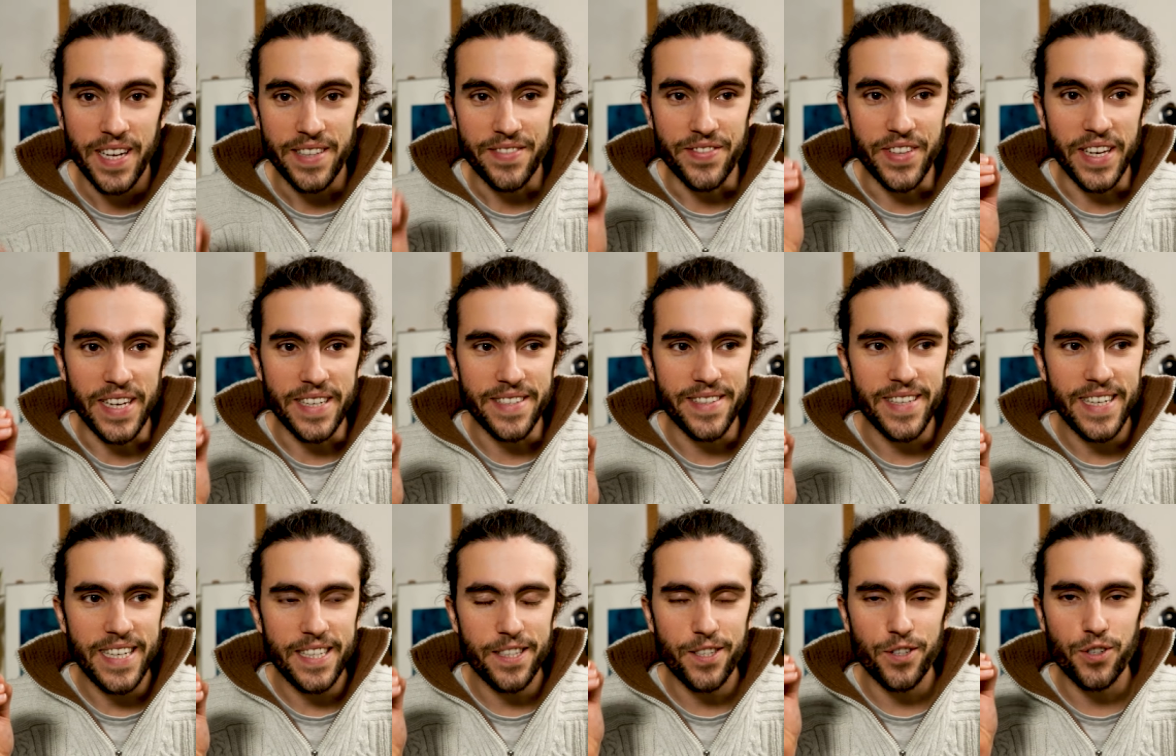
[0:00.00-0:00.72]
they
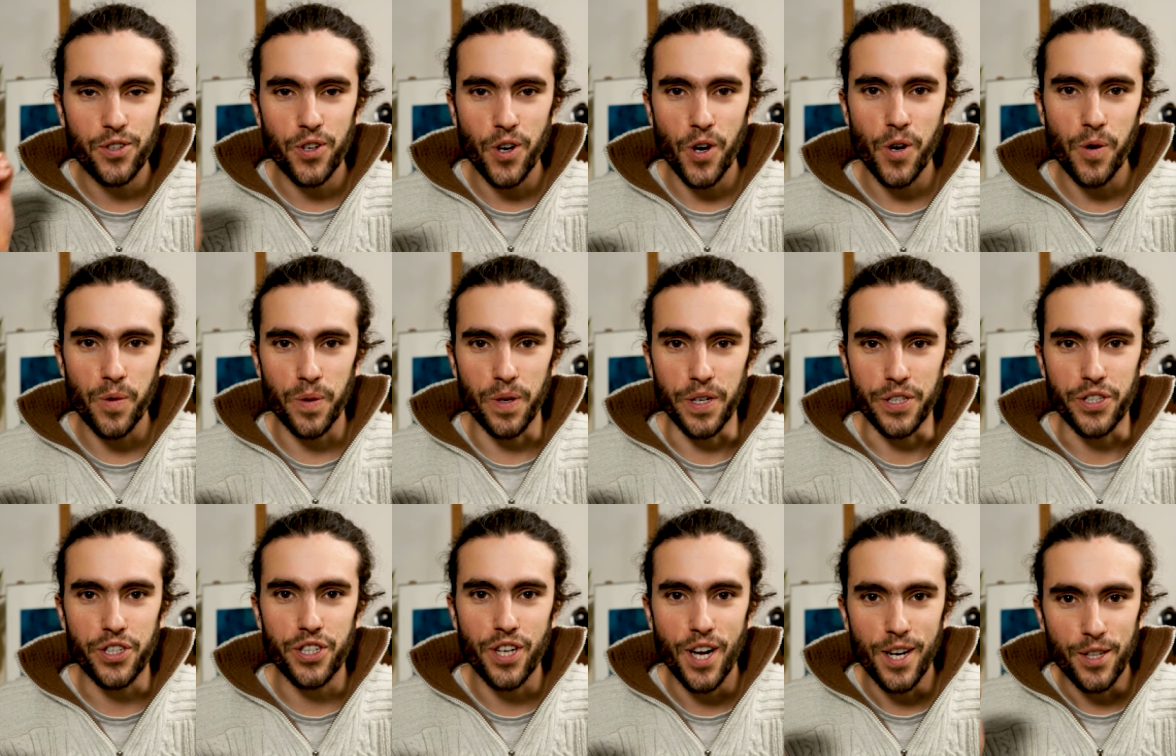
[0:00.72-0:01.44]
need the
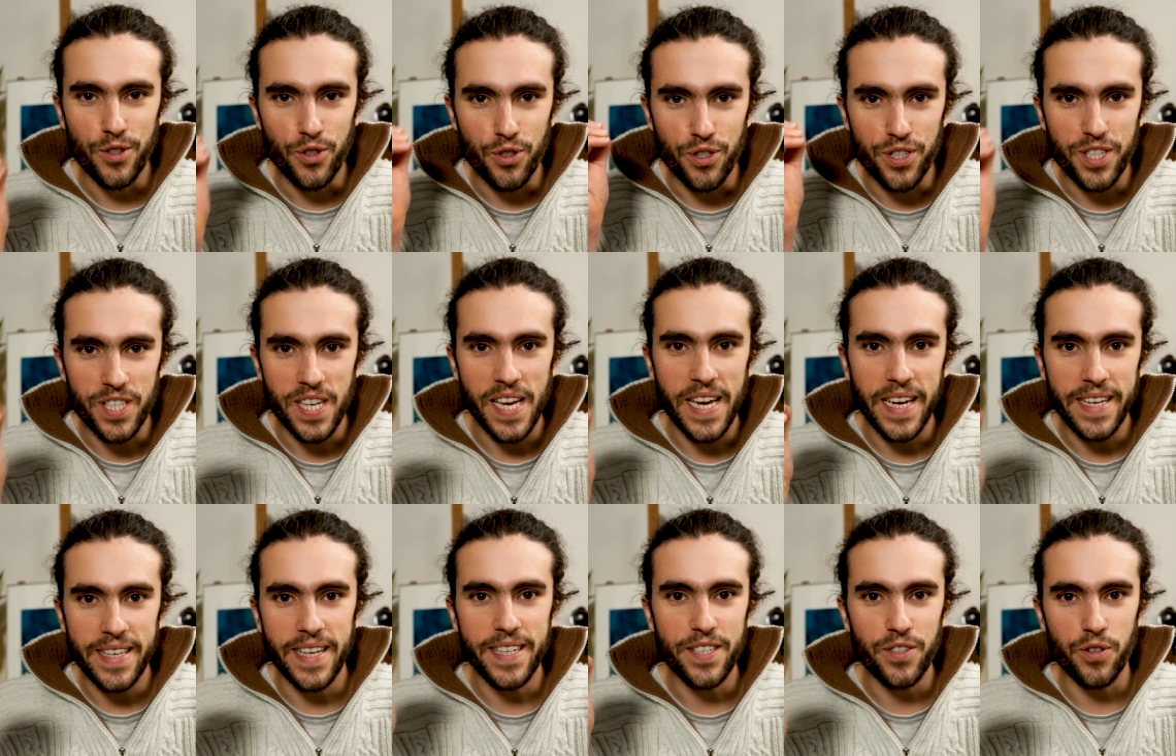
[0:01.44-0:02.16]
courage to say
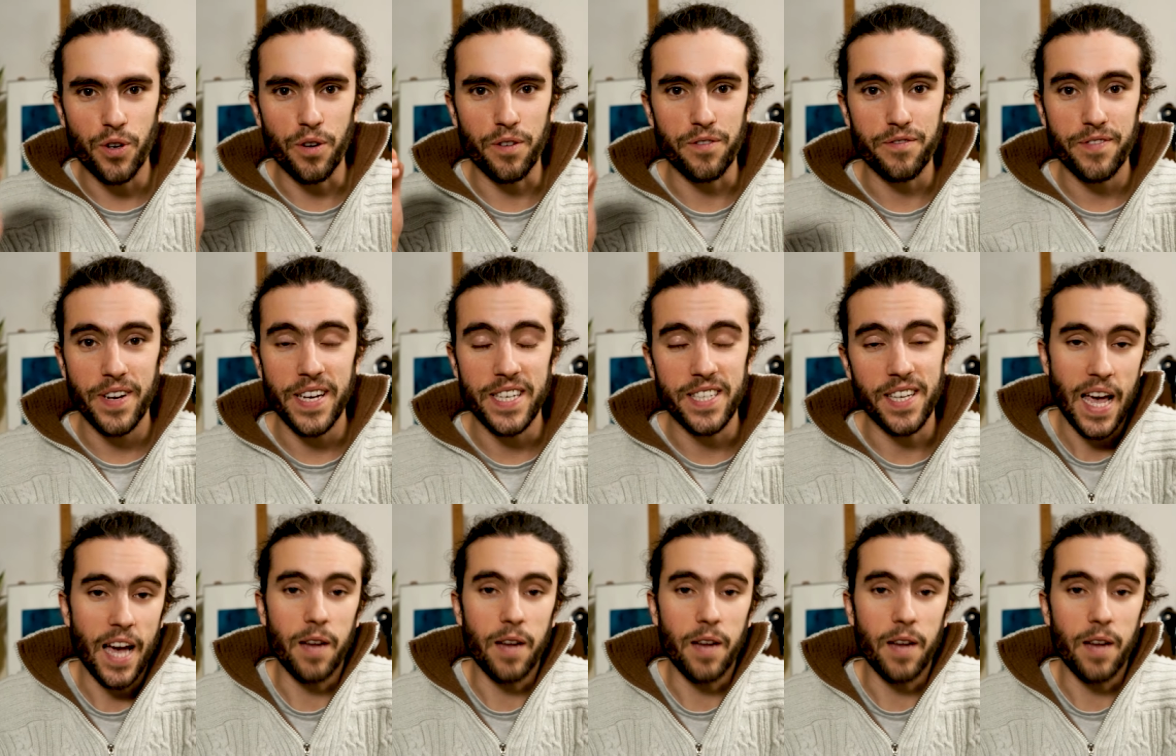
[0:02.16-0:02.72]
it in your face.